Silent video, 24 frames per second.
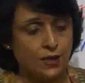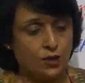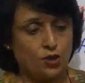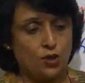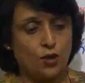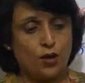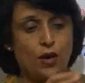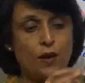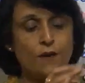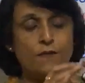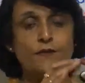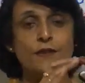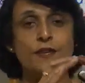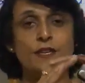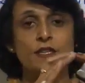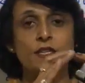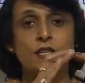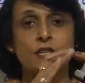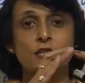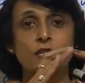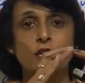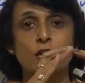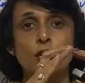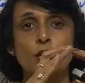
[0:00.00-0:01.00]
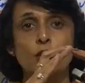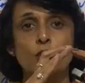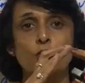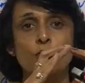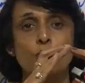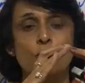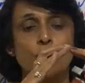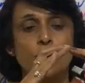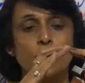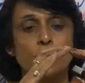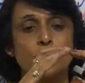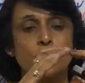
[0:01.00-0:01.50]
so if this is the
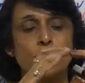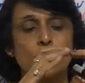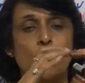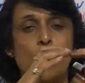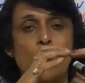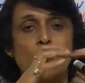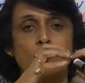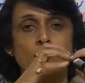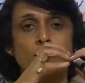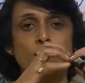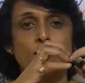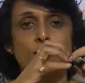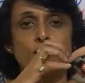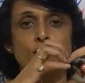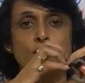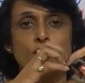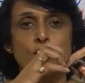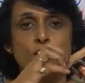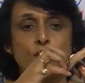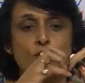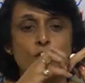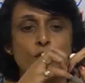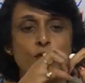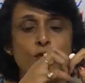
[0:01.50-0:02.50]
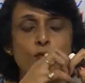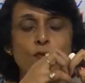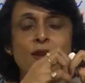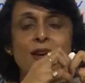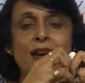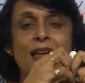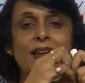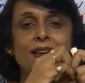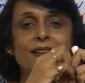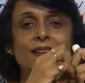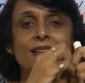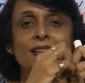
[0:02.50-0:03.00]
nucleus, the constriction is going to be
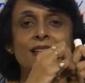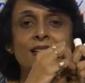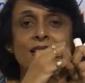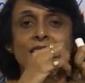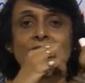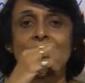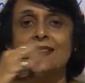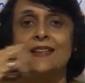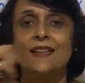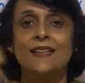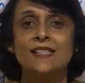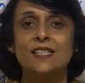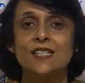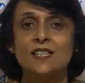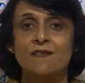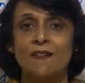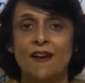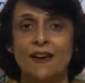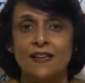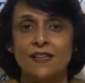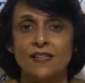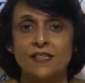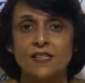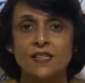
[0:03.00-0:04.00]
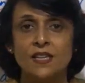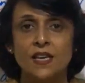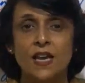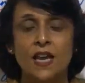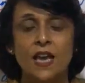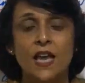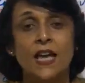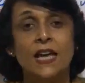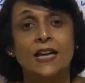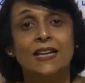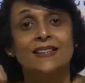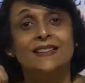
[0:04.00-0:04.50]
like this and this divides.
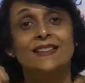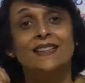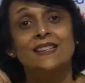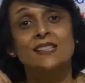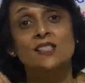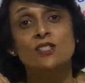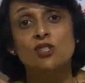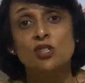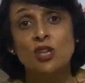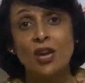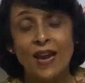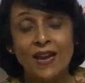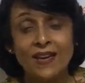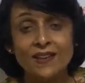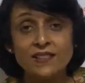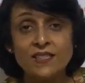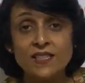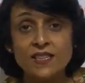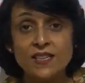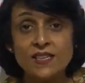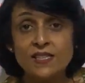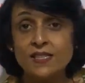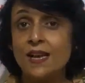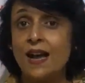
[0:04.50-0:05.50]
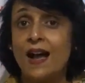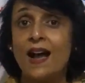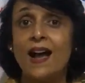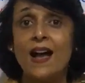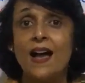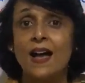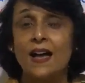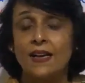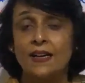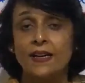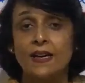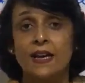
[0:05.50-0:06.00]
The chances
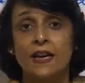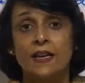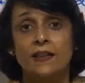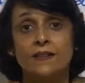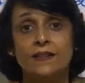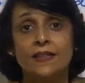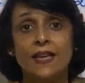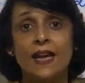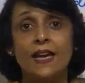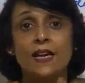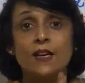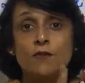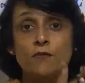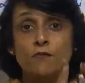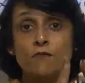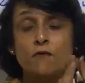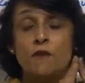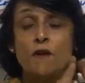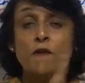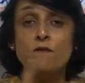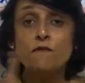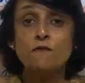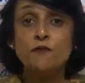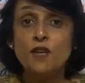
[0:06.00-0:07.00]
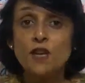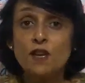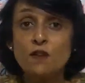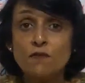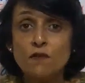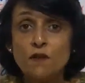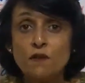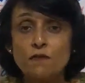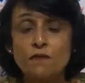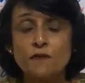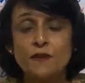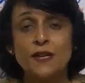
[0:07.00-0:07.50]
are that
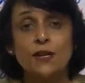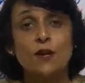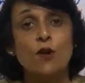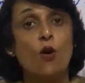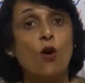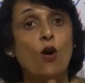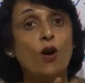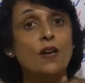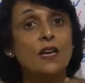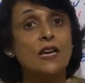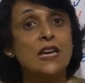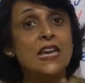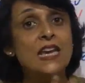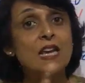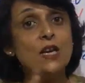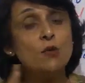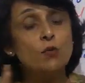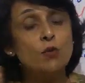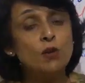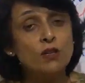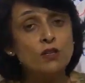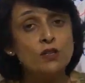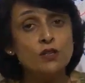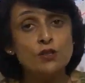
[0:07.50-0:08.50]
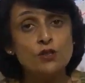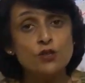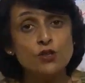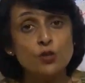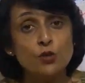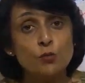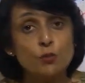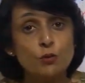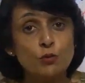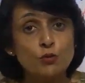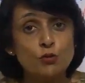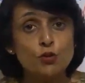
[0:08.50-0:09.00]
50-50 or equal
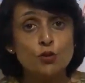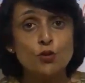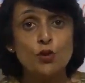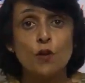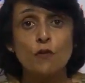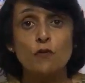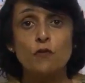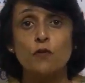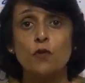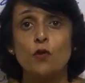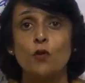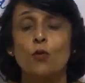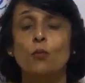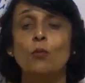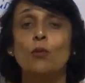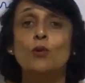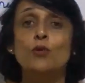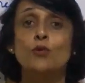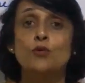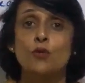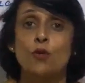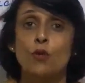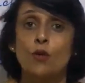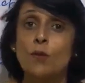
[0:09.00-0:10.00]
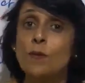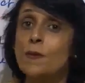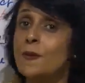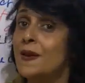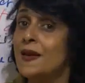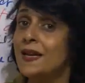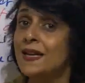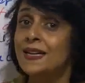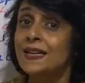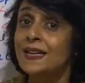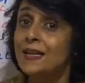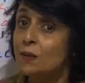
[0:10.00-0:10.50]
distribution of chromosome
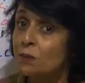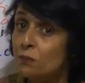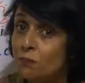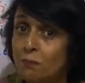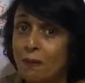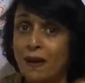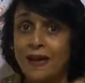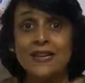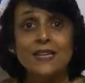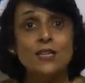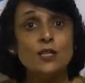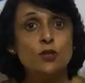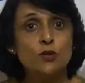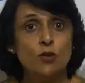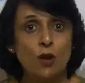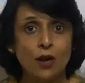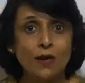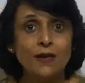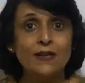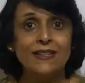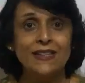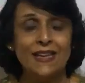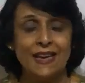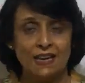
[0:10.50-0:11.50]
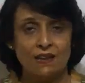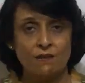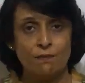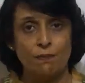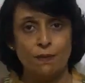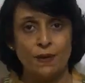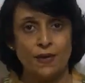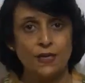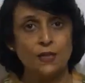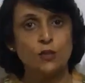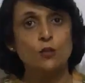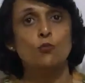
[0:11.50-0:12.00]
might not take
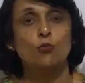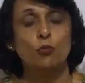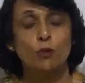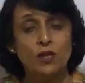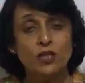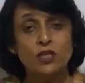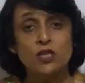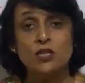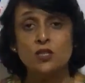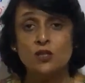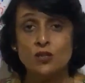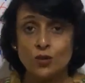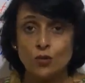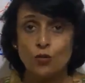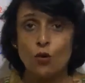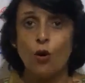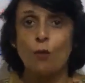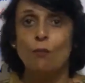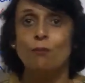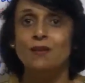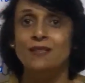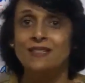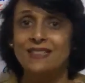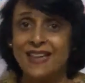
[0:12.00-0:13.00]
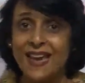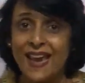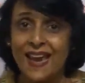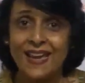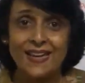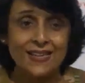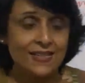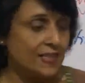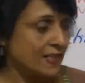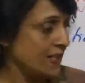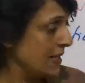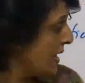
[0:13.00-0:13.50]
place, which is the normal
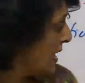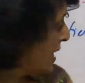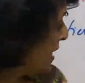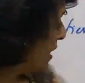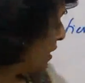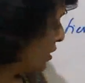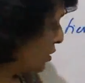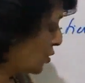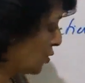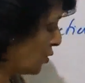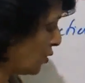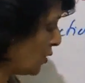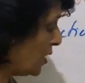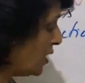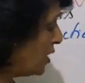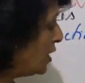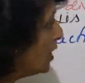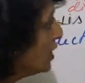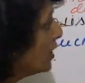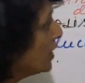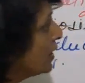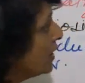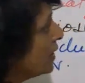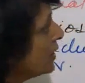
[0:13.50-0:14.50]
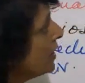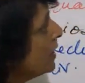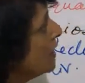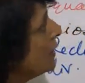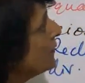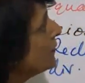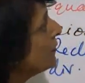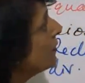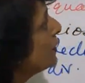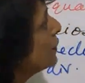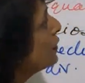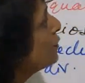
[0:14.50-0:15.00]
case. So here
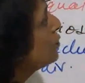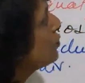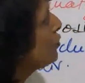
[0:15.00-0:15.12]
the